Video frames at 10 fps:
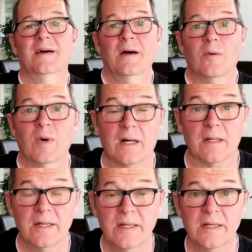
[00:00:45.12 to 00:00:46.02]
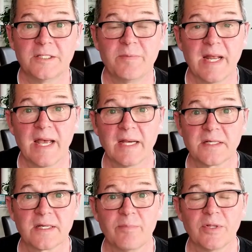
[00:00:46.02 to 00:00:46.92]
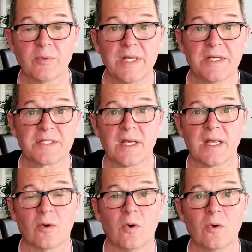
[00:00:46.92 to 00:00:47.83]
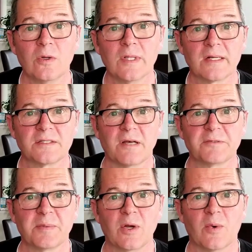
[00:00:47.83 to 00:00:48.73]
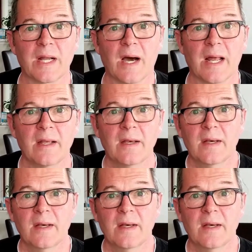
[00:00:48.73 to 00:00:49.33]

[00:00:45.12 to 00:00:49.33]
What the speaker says: Well, it's been a hectic couple of weeks and a whole lot of stuff's been going on.